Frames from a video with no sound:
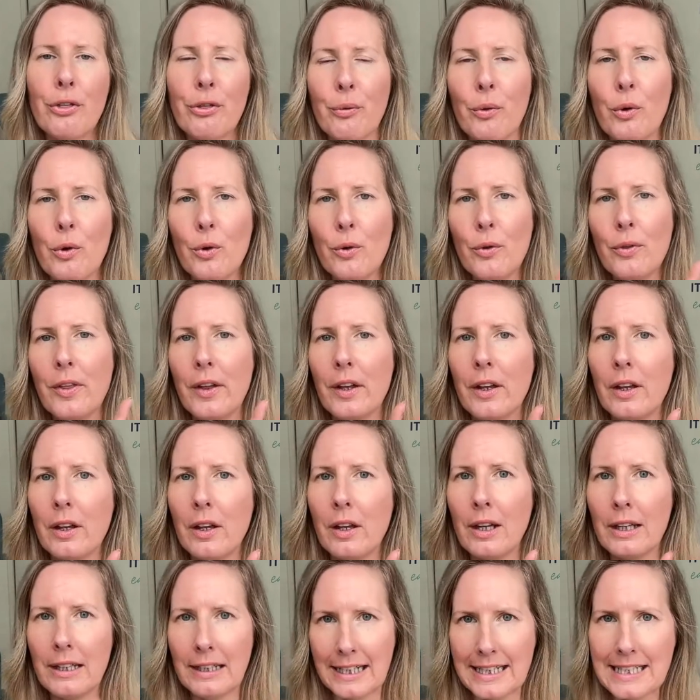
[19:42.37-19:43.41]
through
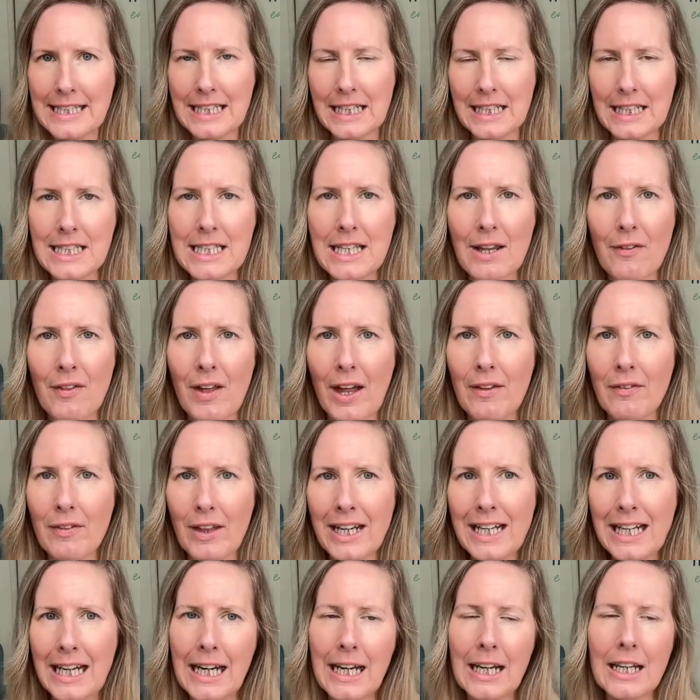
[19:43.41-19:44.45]
the lessons that
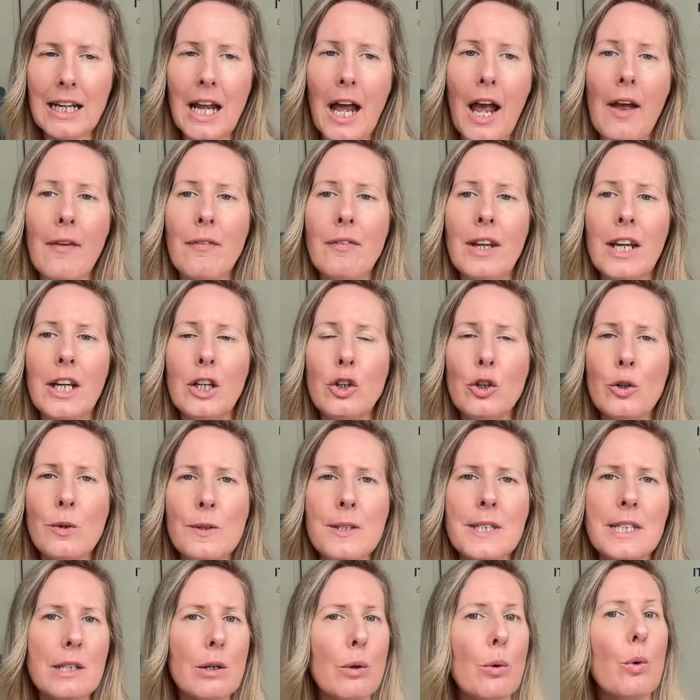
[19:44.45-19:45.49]
they get, and then
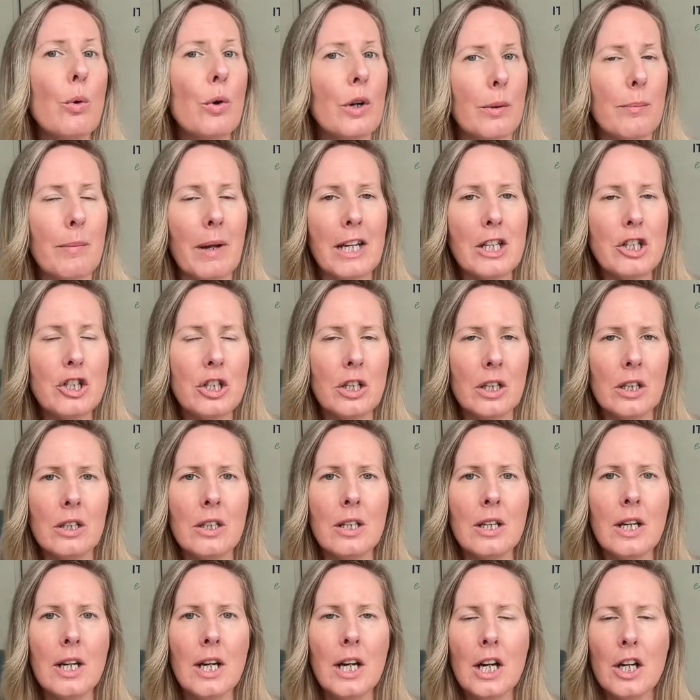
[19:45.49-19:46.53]
use the
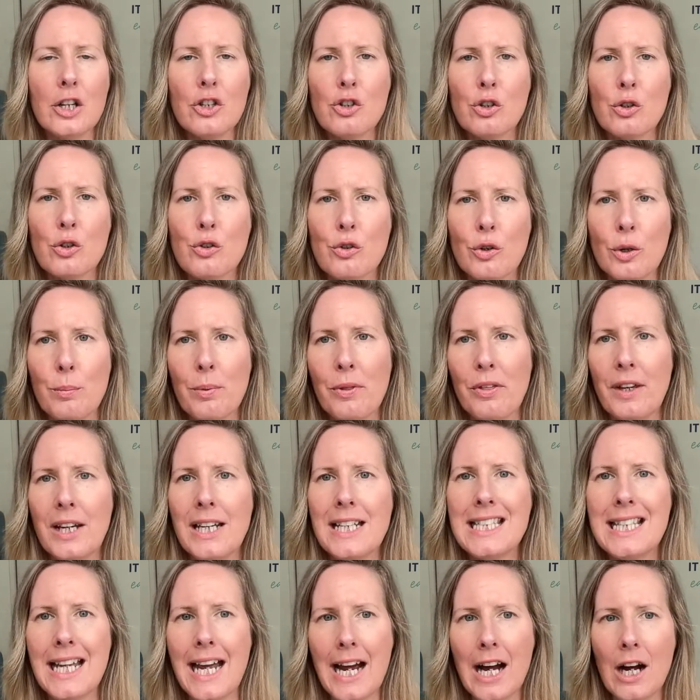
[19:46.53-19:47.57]
automation to drip
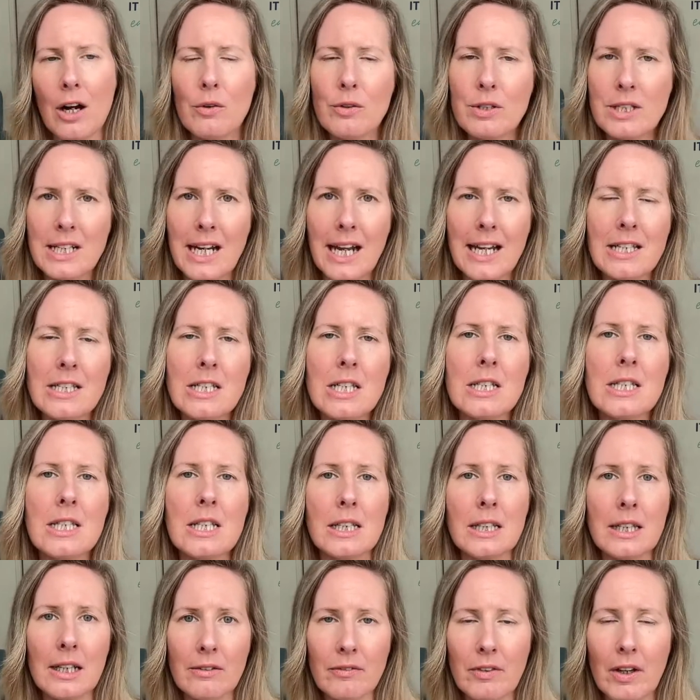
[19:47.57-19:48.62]
things out and to
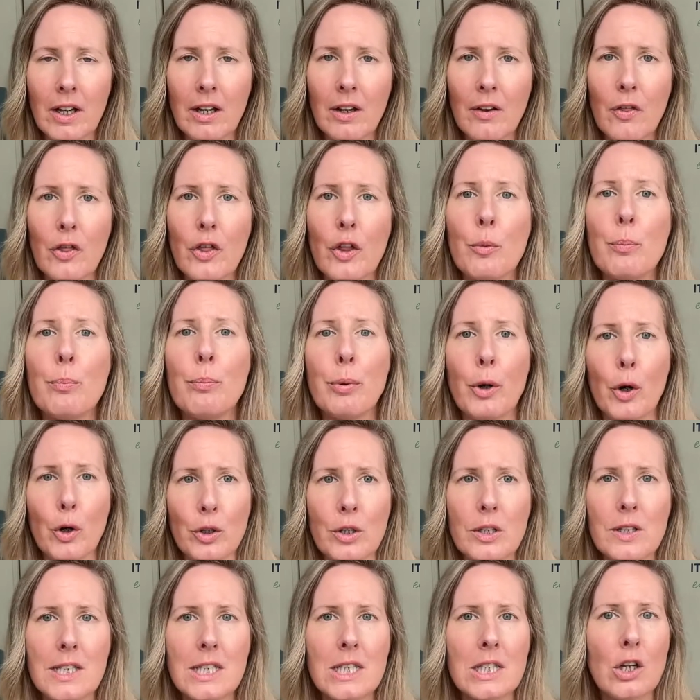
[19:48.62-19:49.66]
deliver the
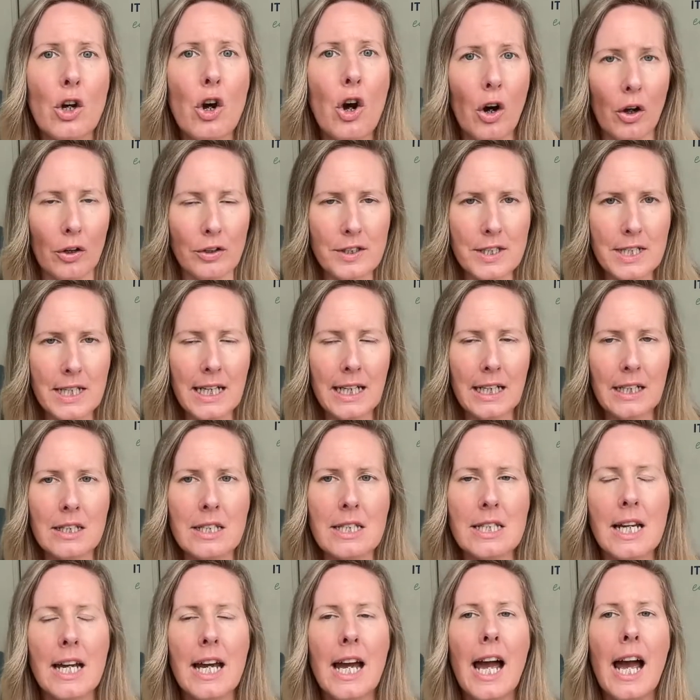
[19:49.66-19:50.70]
bonus
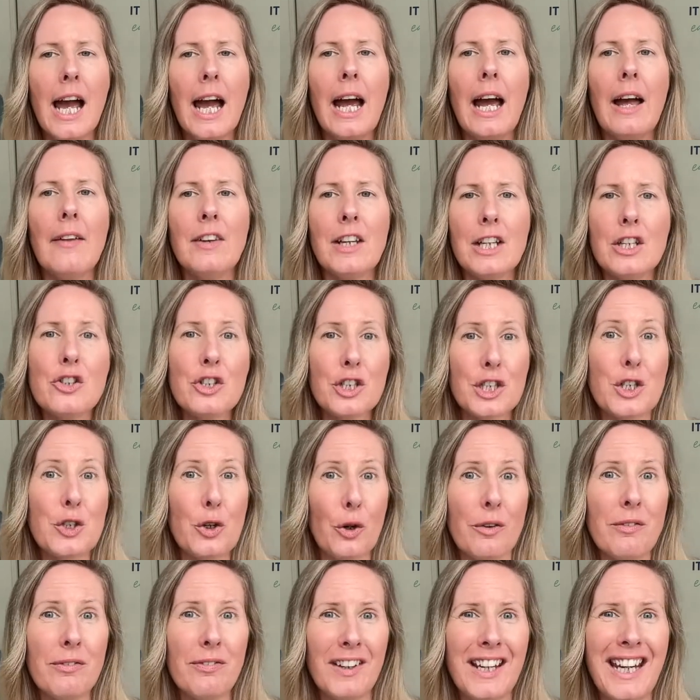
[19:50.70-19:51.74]
content. And then just
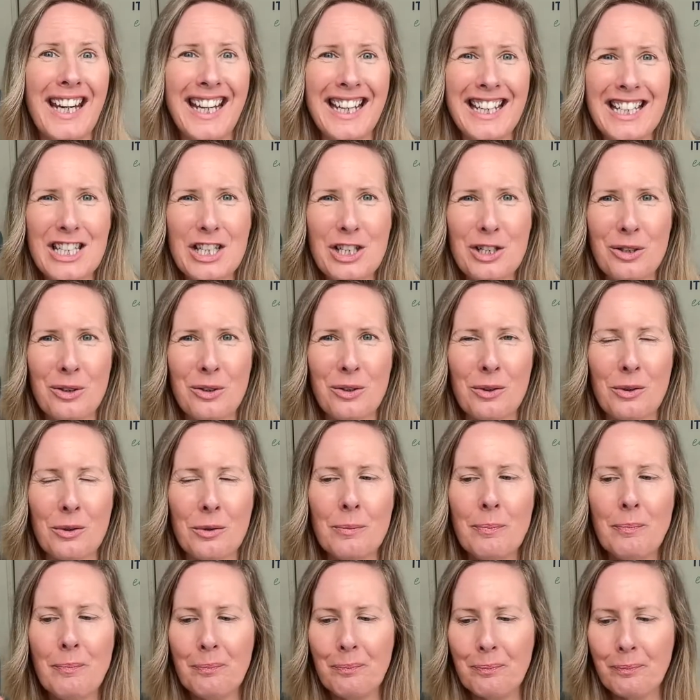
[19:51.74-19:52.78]
don't forget
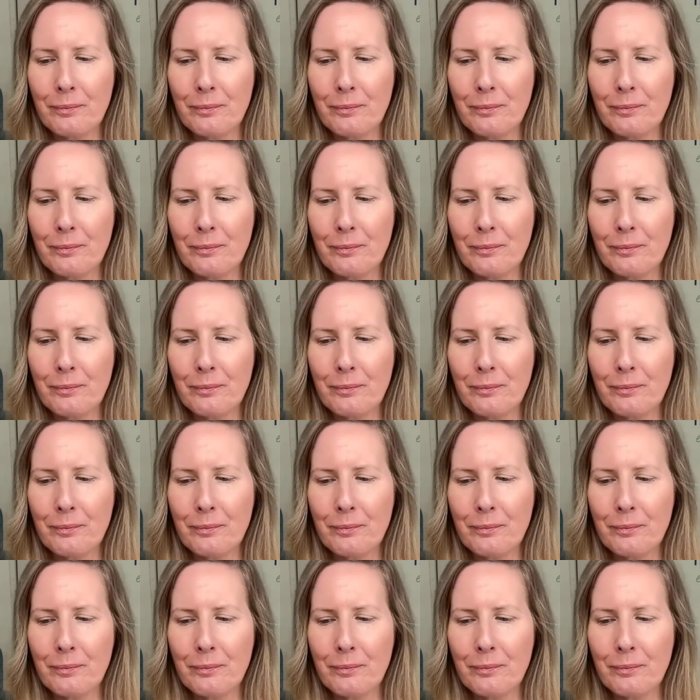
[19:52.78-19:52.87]
to